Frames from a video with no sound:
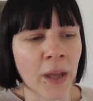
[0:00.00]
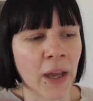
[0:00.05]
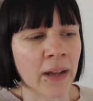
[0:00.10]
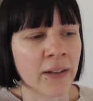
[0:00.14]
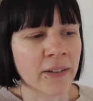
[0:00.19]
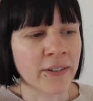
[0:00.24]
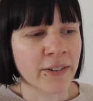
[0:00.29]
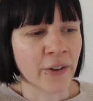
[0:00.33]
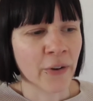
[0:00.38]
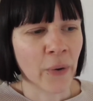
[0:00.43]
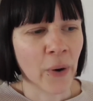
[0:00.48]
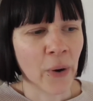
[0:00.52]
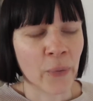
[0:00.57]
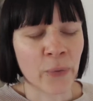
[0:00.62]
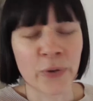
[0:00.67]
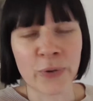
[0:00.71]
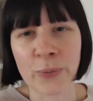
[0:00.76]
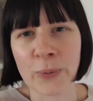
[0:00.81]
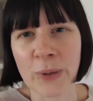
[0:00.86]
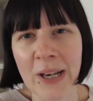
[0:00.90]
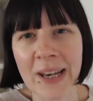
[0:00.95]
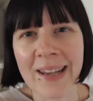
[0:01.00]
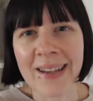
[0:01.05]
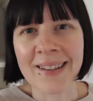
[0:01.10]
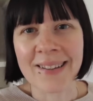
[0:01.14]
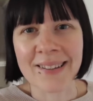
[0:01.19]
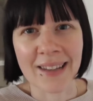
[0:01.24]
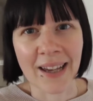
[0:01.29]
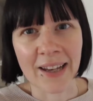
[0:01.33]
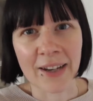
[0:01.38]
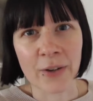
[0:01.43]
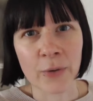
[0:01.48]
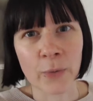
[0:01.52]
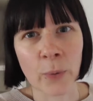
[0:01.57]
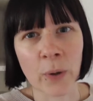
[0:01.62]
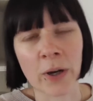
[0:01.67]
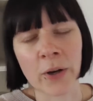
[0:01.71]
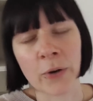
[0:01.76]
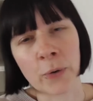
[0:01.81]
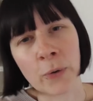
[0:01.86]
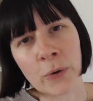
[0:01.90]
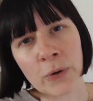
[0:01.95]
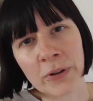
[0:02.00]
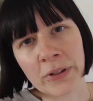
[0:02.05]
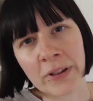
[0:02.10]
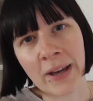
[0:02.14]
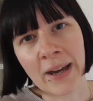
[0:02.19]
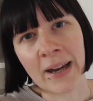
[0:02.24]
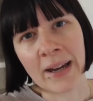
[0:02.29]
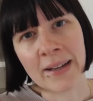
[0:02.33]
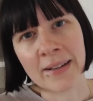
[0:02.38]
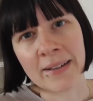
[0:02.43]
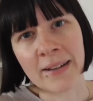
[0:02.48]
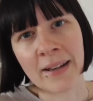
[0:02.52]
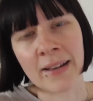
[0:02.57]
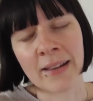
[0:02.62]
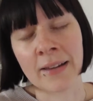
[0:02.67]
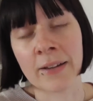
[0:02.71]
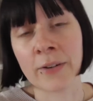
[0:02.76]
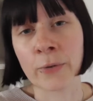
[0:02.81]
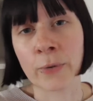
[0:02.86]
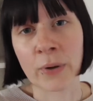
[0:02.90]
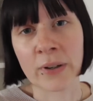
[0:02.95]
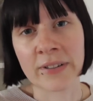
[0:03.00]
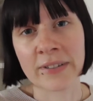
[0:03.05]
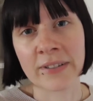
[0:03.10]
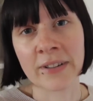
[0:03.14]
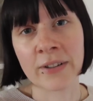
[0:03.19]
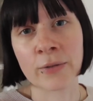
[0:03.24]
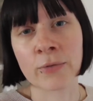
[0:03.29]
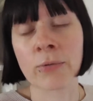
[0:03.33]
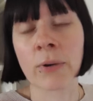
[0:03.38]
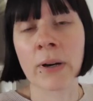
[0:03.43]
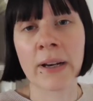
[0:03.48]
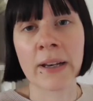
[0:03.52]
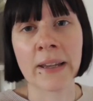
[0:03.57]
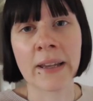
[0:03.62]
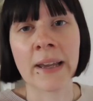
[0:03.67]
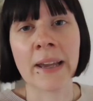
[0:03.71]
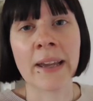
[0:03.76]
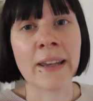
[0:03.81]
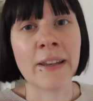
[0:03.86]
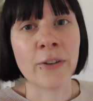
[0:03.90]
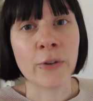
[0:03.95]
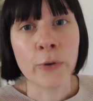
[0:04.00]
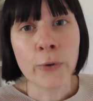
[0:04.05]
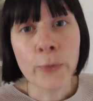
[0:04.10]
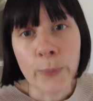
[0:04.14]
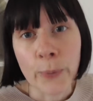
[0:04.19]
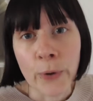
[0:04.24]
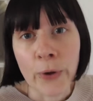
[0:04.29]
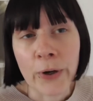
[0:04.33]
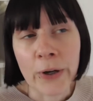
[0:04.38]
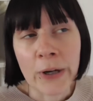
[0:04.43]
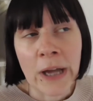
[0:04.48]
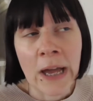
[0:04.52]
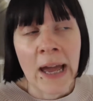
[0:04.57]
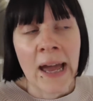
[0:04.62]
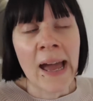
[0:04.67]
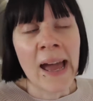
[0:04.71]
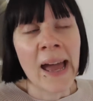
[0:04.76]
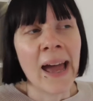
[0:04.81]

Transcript: and so I was really excited when I heard that Adalyn Grace is writing a new book.